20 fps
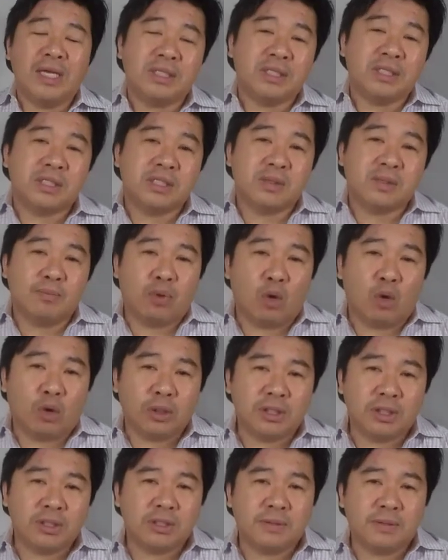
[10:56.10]
this
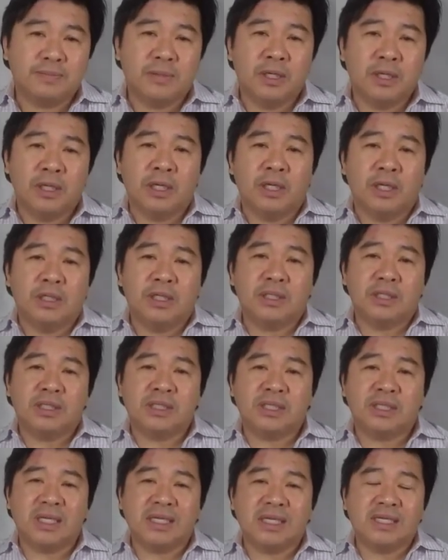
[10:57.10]
important? This
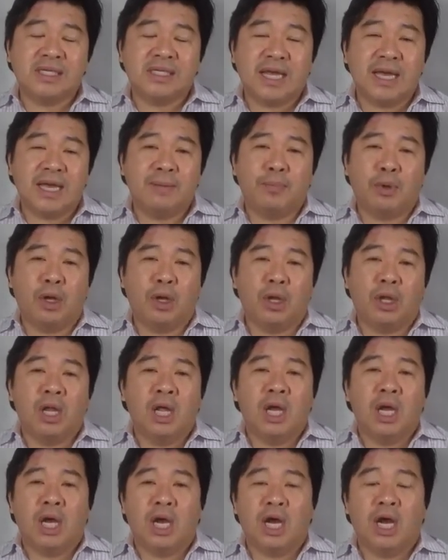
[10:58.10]
is an example
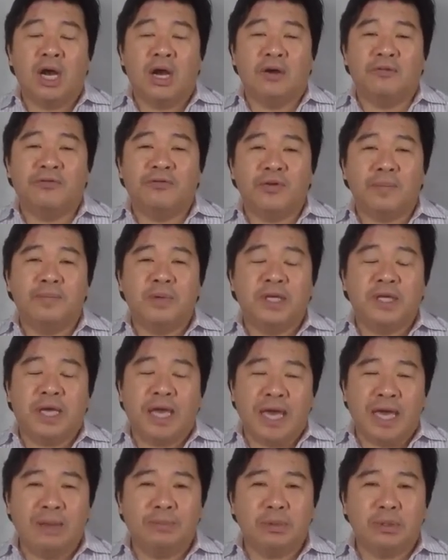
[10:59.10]
of being
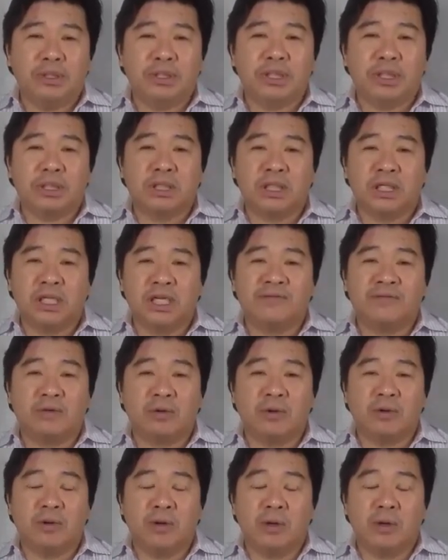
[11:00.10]
able to deliver,